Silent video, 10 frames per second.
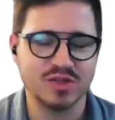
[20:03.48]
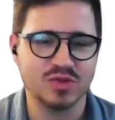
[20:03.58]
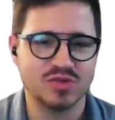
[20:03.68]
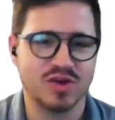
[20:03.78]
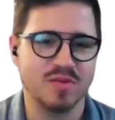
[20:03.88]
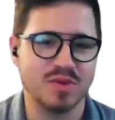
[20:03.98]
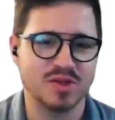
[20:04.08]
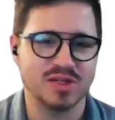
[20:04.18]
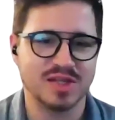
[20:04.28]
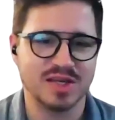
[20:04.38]
left to right
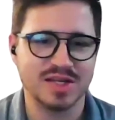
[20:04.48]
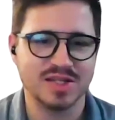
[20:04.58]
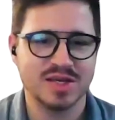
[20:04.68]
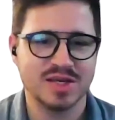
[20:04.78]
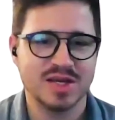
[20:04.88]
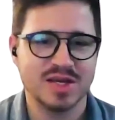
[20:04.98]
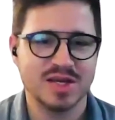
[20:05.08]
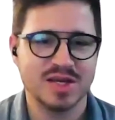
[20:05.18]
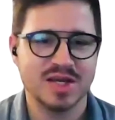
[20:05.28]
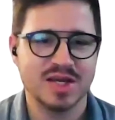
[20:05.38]
brain that you described,
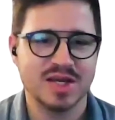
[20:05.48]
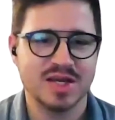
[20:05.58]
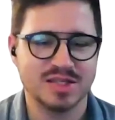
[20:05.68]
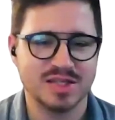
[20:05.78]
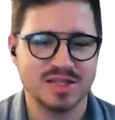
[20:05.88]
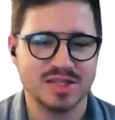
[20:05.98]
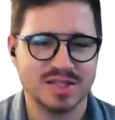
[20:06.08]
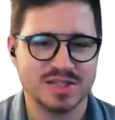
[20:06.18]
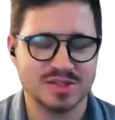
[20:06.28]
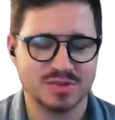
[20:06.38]
because I think that's
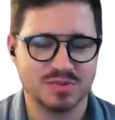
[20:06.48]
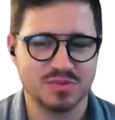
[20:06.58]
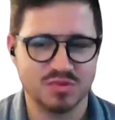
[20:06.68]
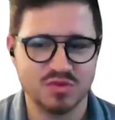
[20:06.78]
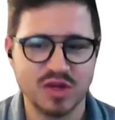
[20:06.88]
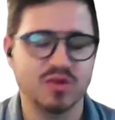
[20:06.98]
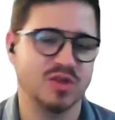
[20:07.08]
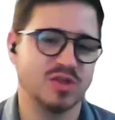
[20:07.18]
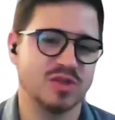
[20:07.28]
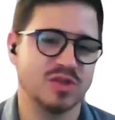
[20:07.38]
a
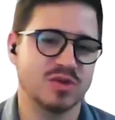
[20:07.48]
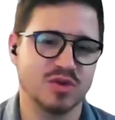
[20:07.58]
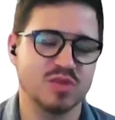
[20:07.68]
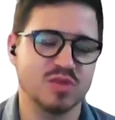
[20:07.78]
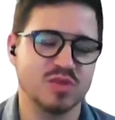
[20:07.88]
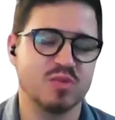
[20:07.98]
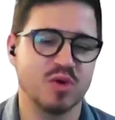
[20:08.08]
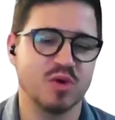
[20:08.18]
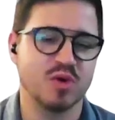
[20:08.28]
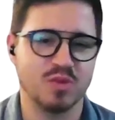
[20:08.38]
really curious
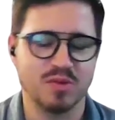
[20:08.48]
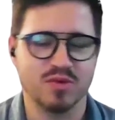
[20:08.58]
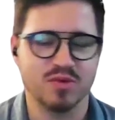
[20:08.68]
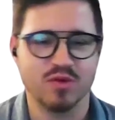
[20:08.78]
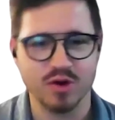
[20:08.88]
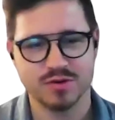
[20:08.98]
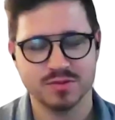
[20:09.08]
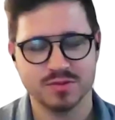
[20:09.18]
point you made before.